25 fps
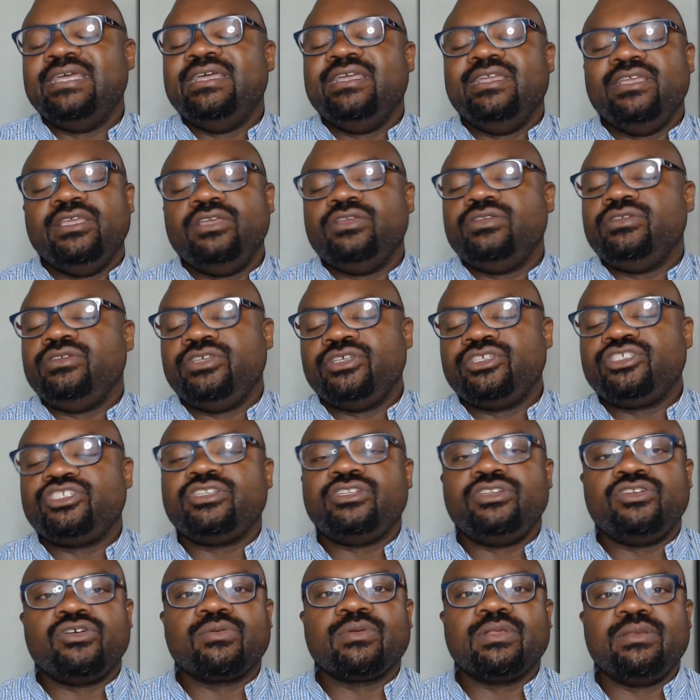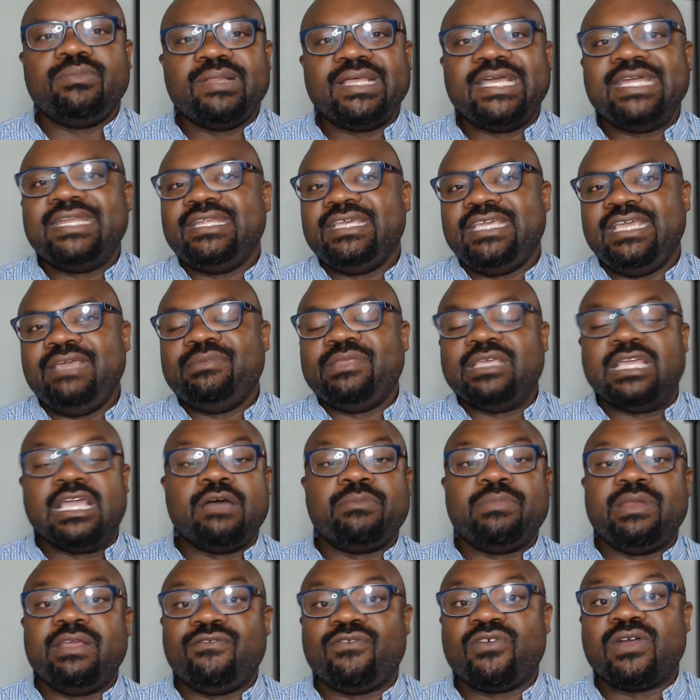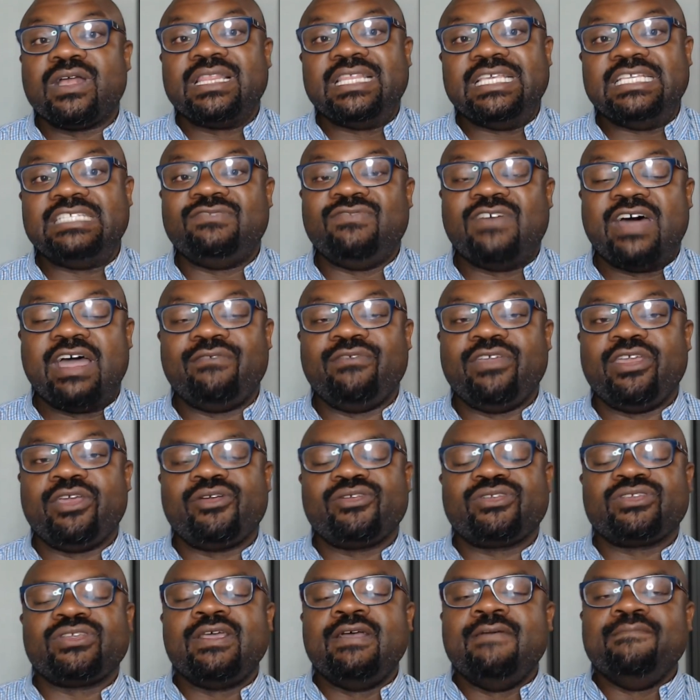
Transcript: you, you should normally plan to keep the company for at least five years.